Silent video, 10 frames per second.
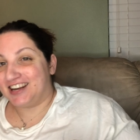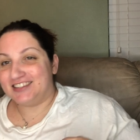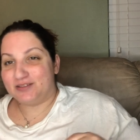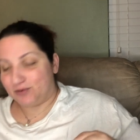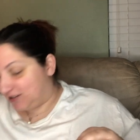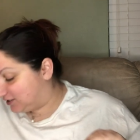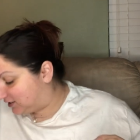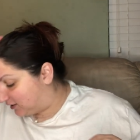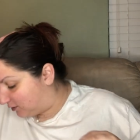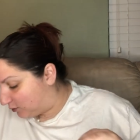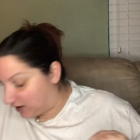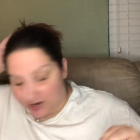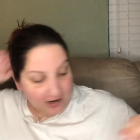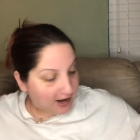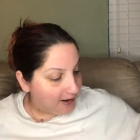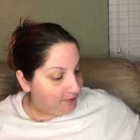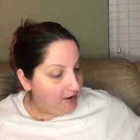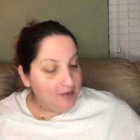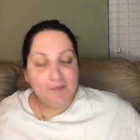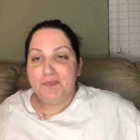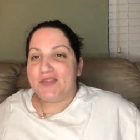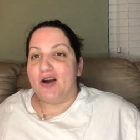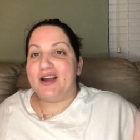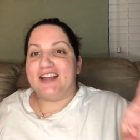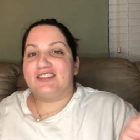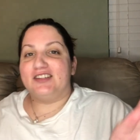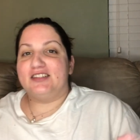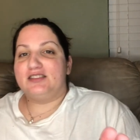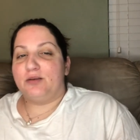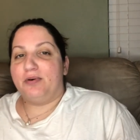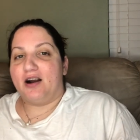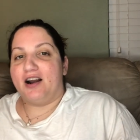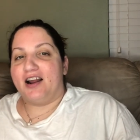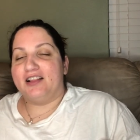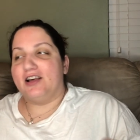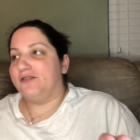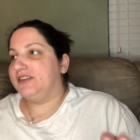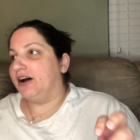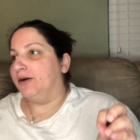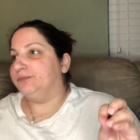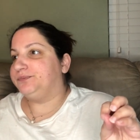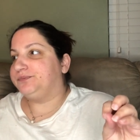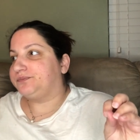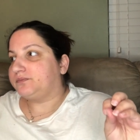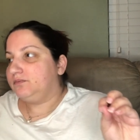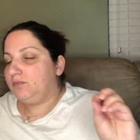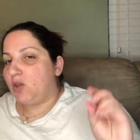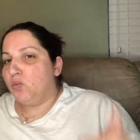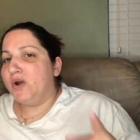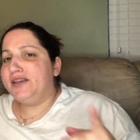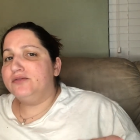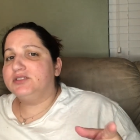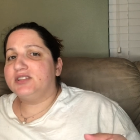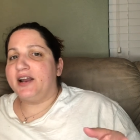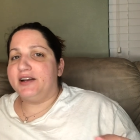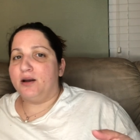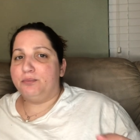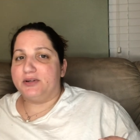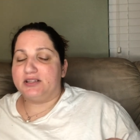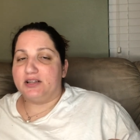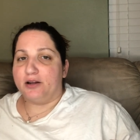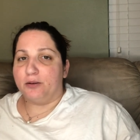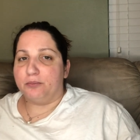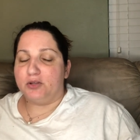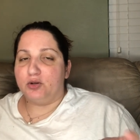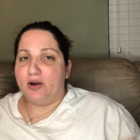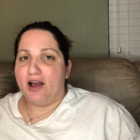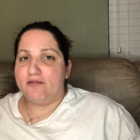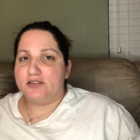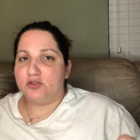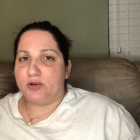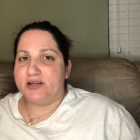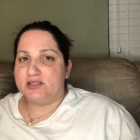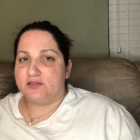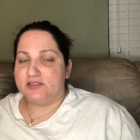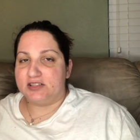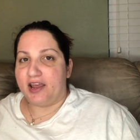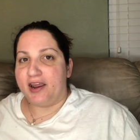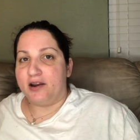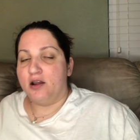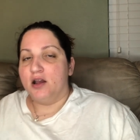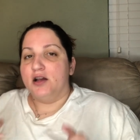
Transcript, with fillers: I just wanted to know what I got. Okay, so this is the part I left out. When you sign up with them, you have a choice of saying,